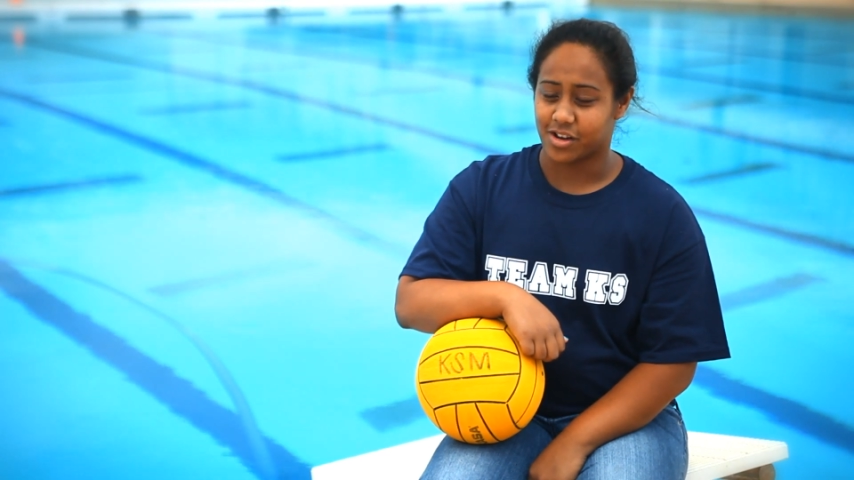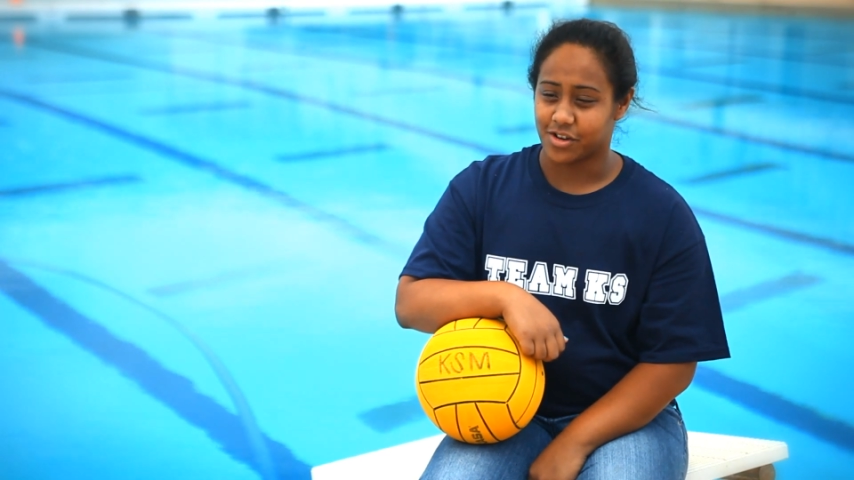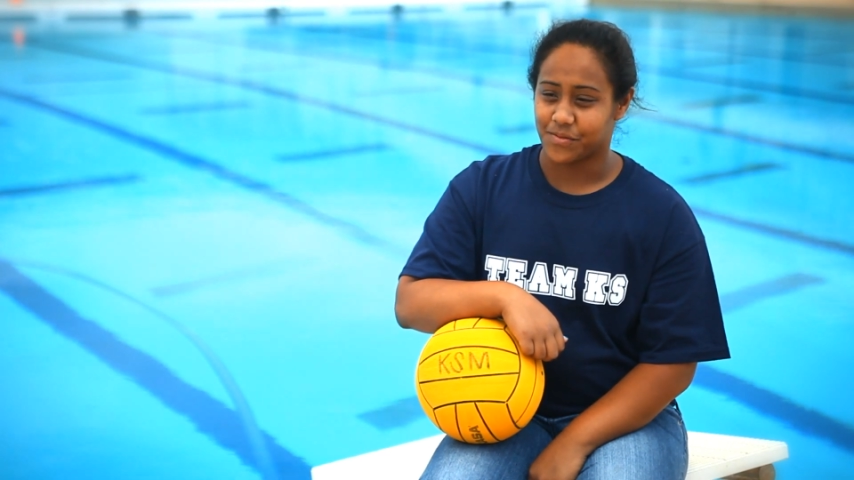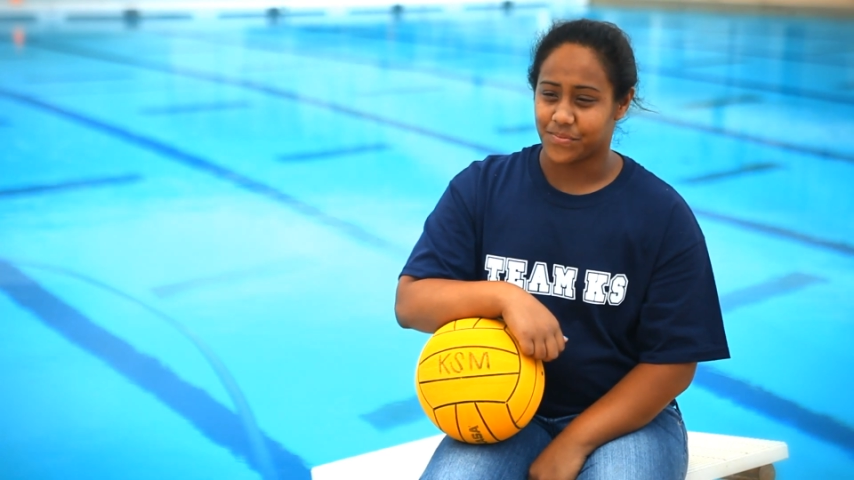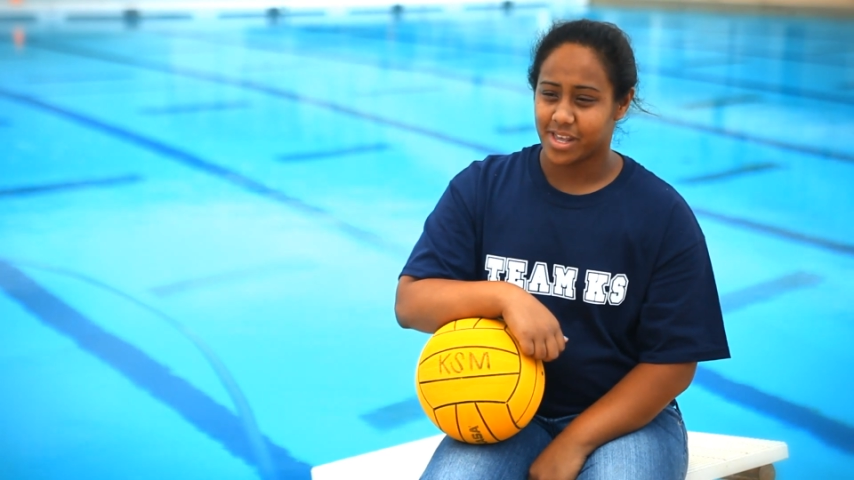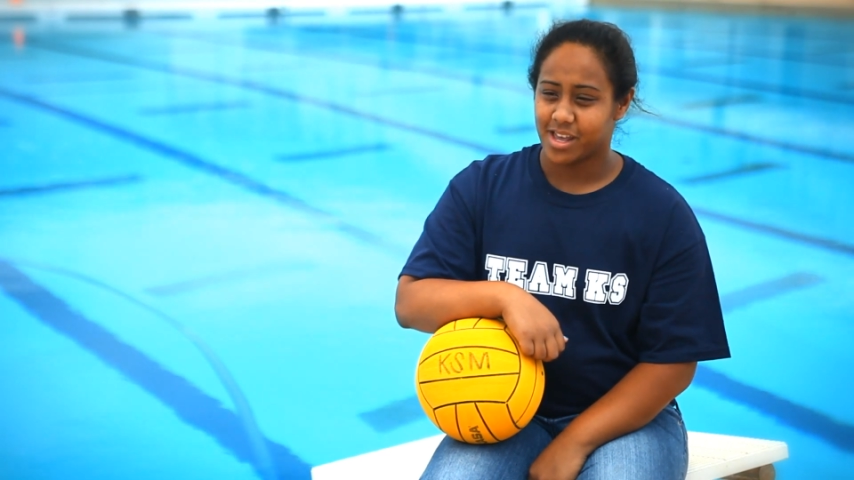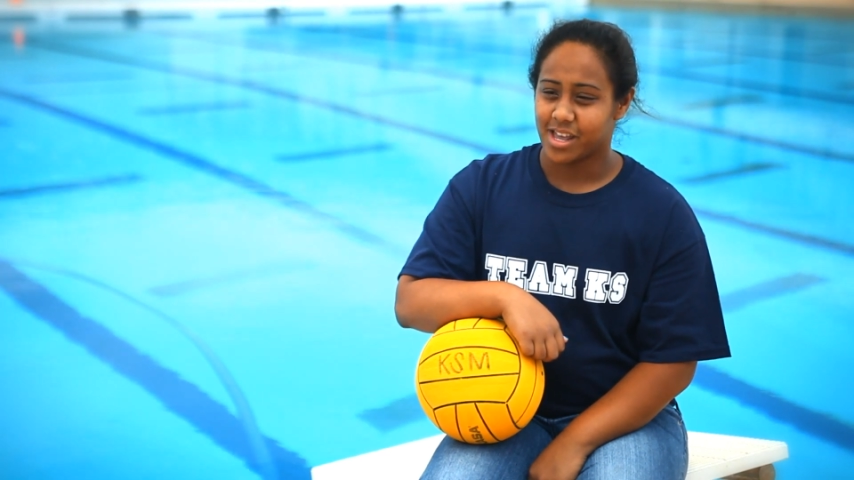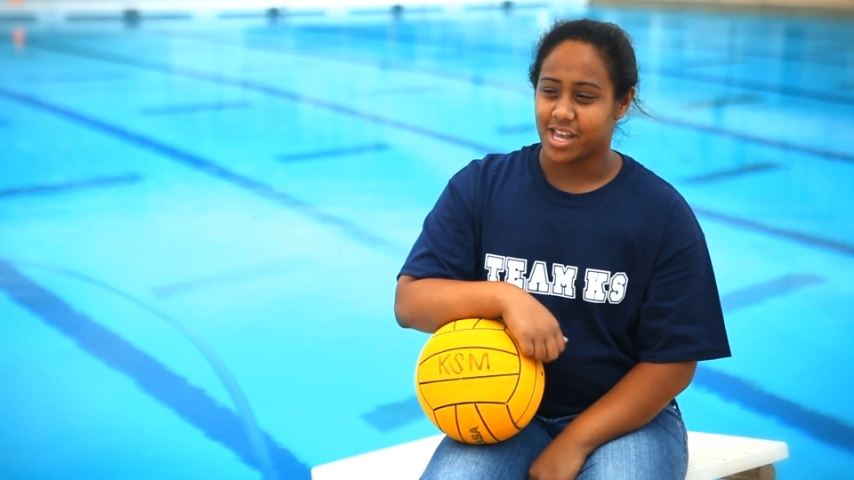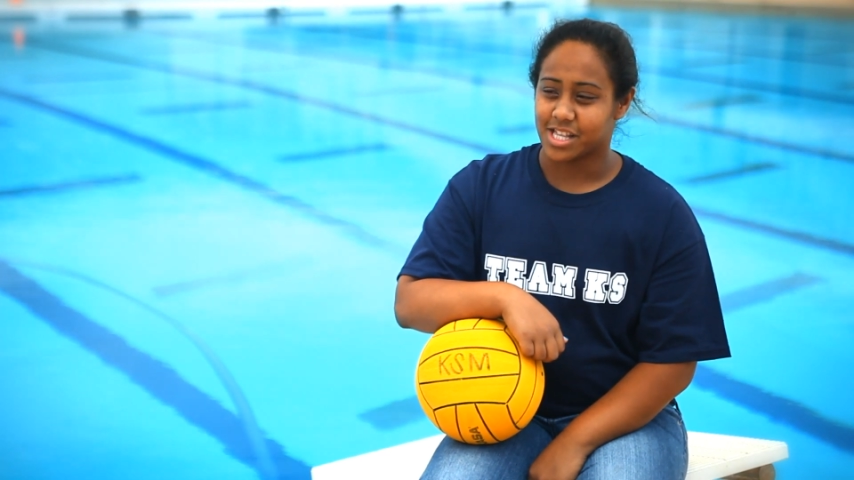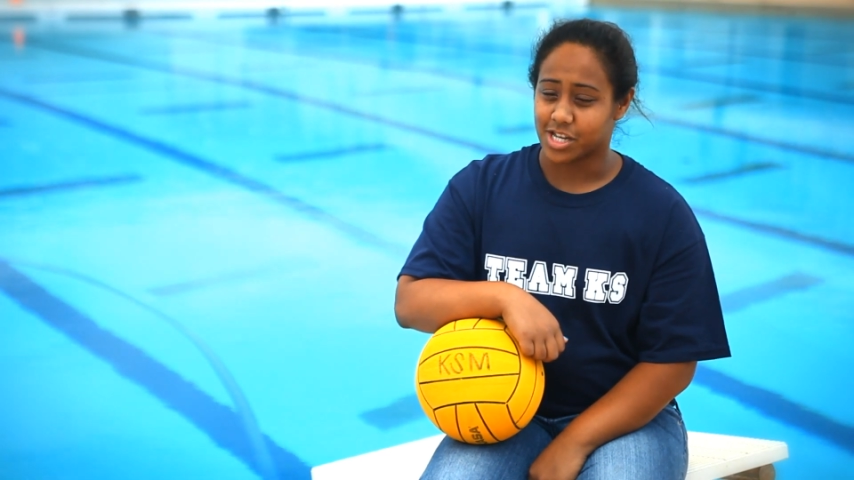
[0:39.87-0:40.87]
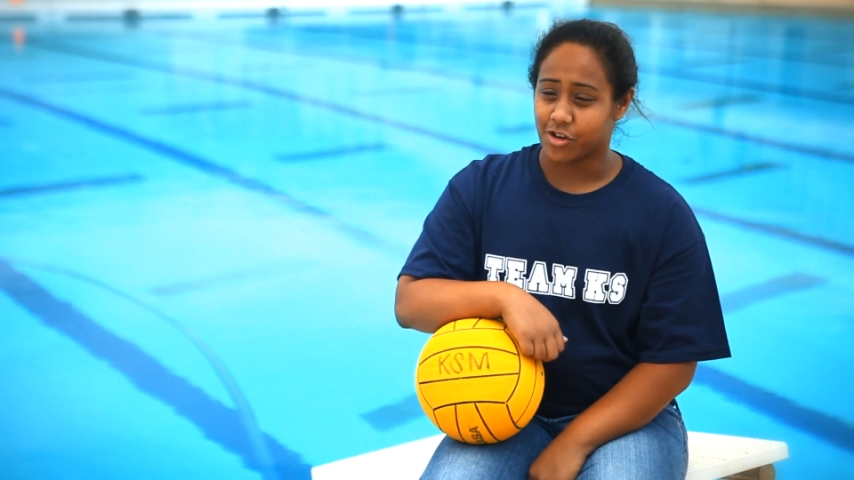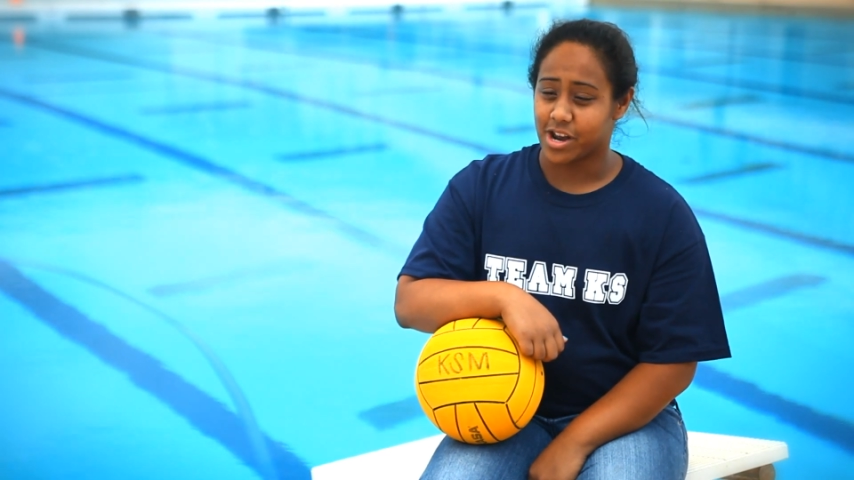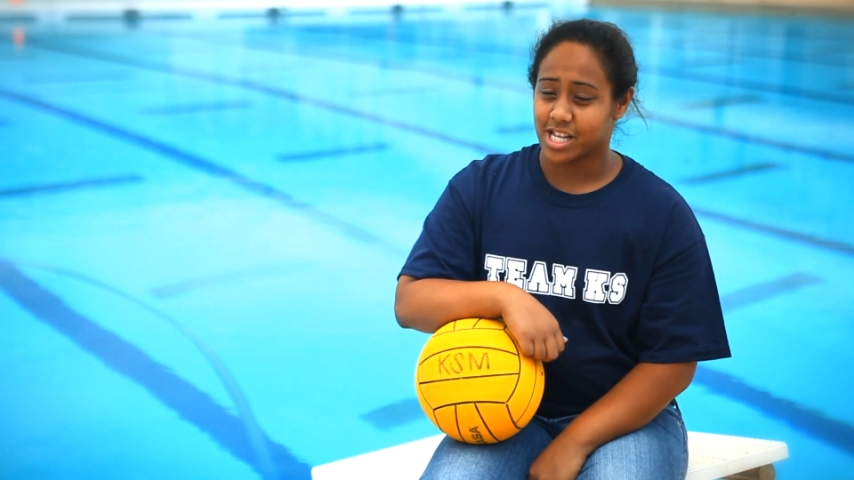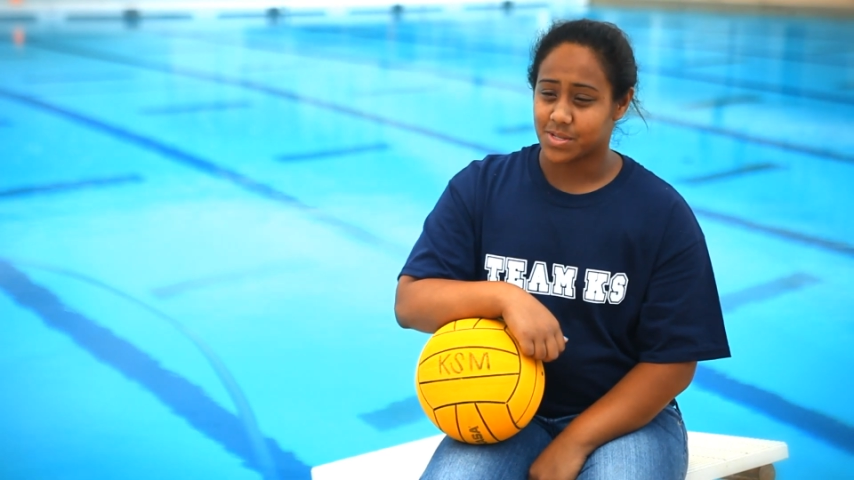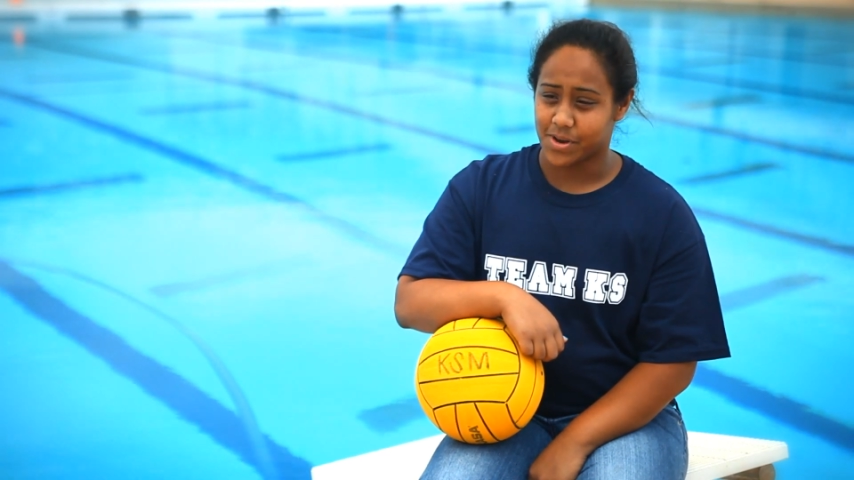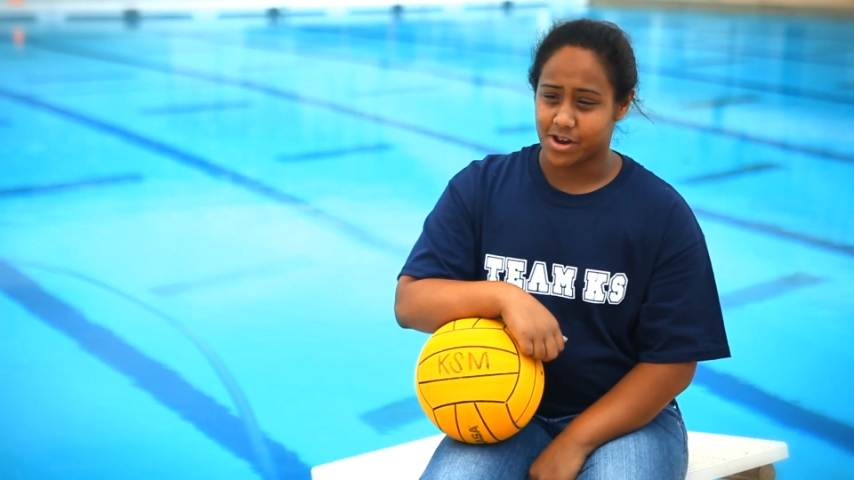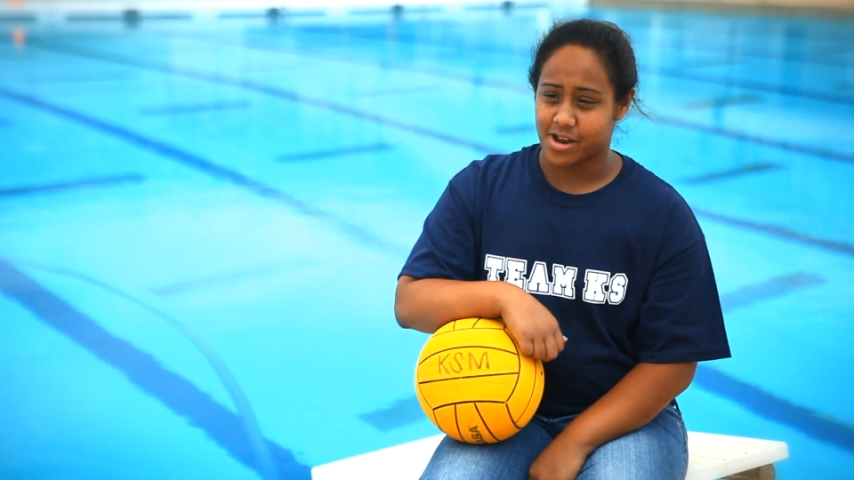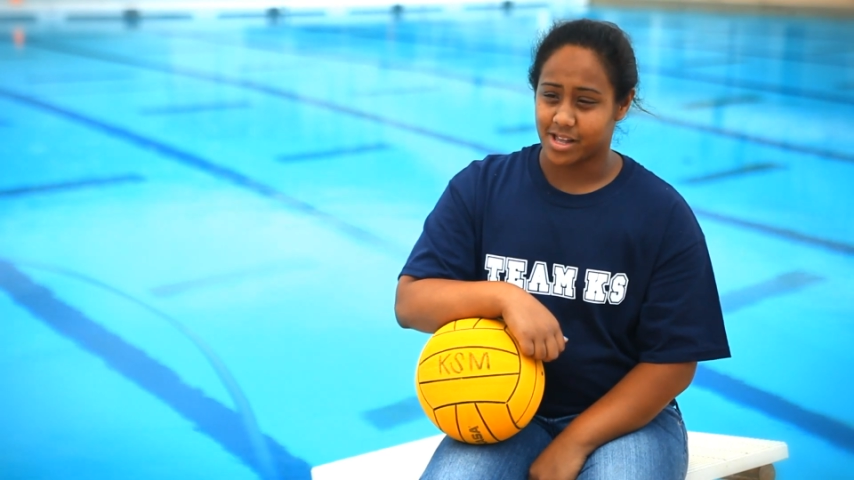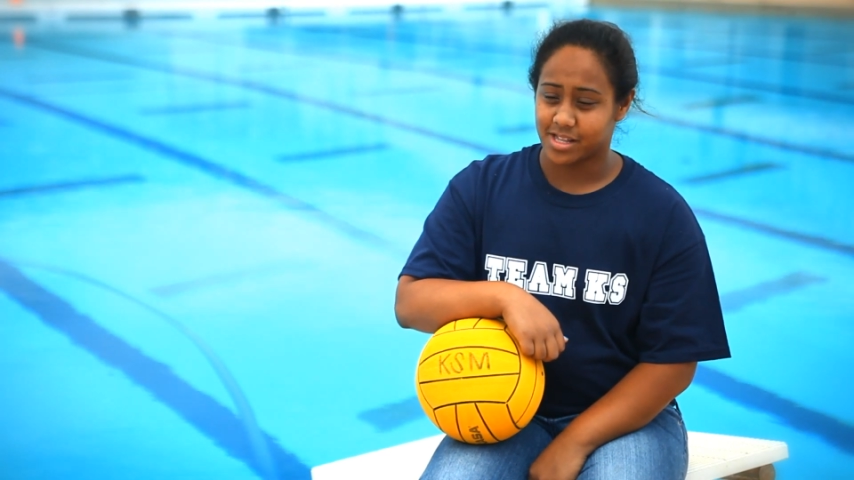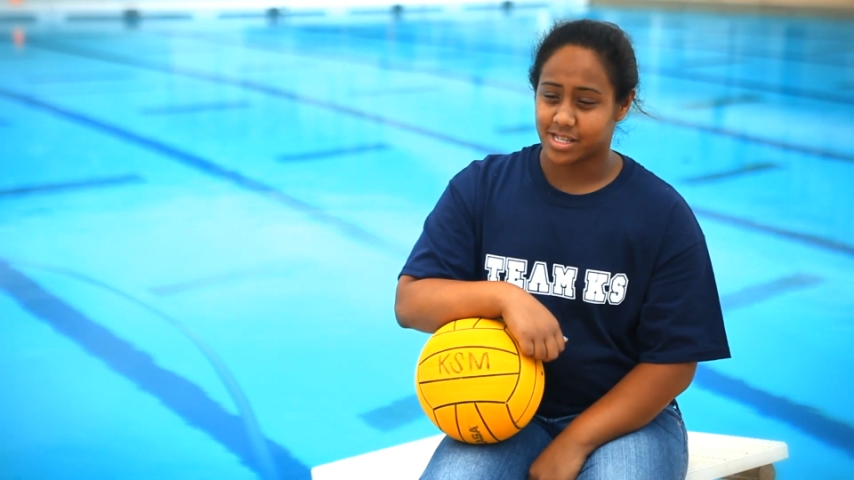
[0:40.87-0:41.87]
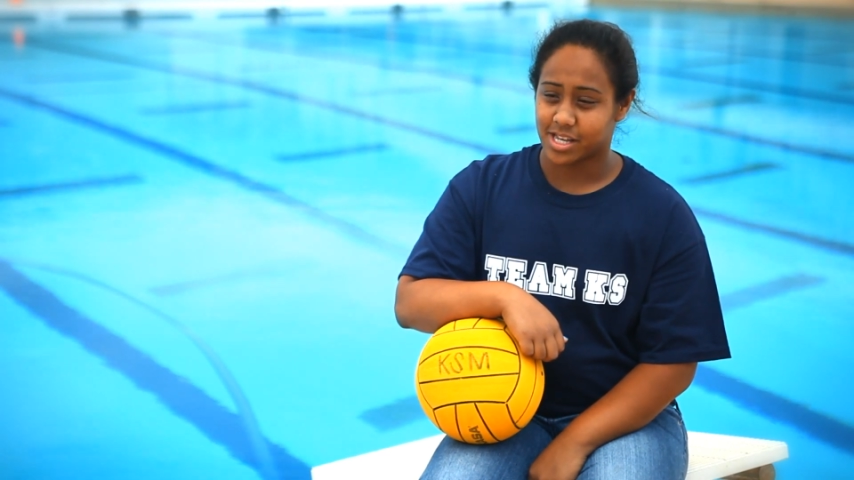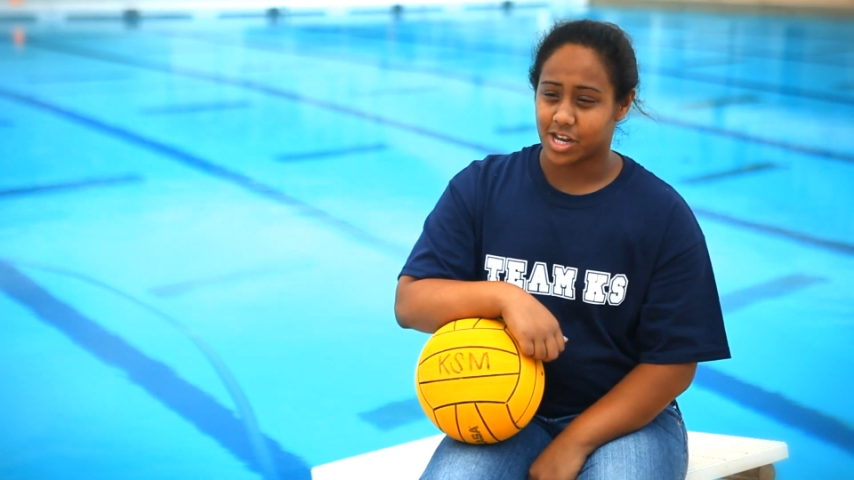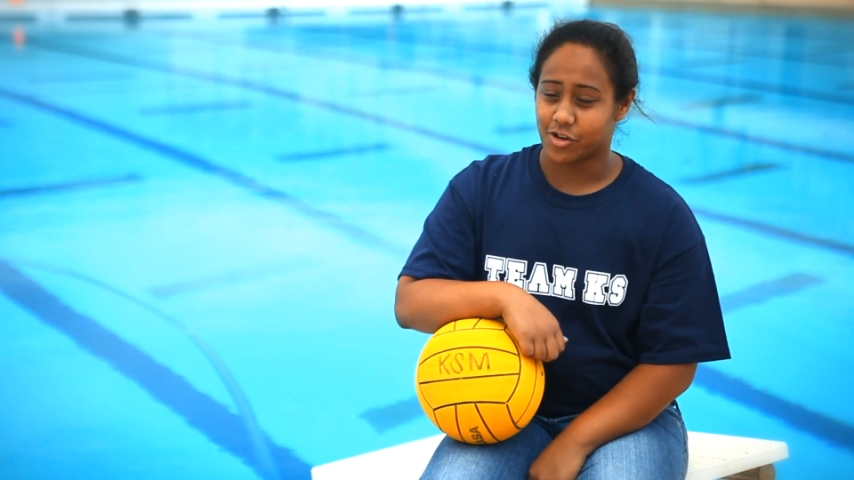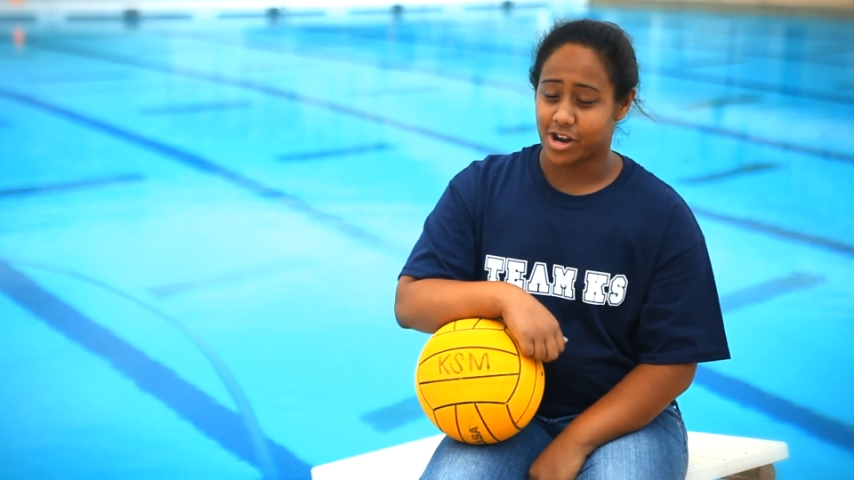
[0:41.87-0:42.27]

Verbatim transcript: You know, it's a great experience,